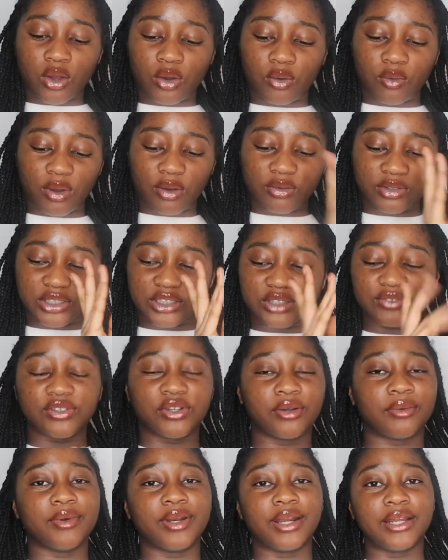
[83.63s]
Where was this
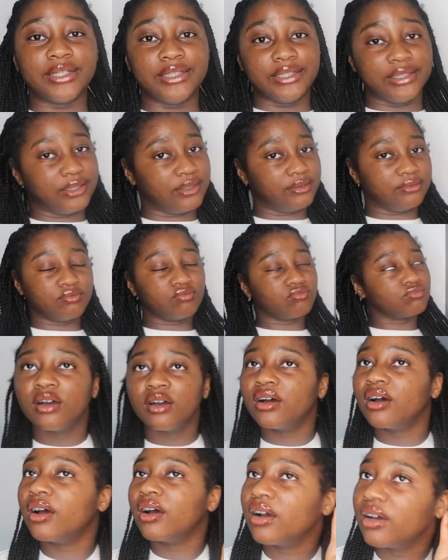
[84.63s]
video when I needed it?
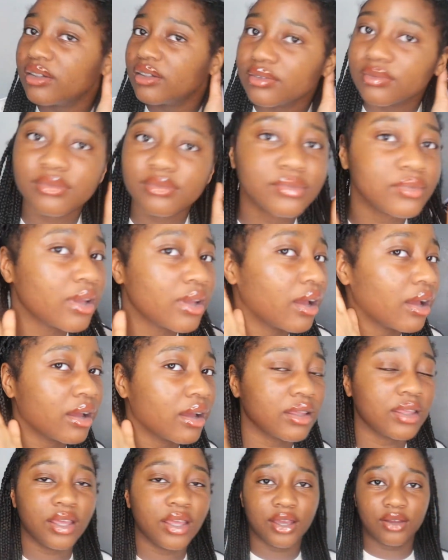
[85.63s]

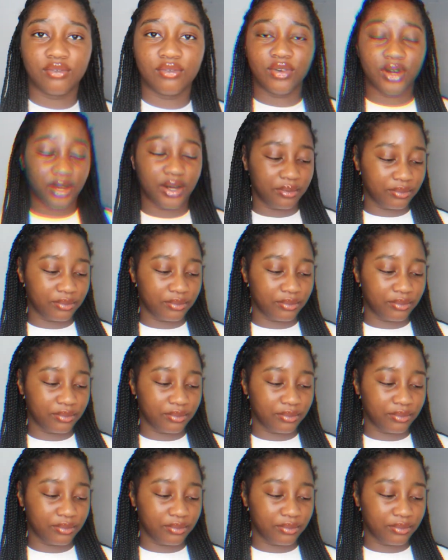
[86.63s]
Yeah, right.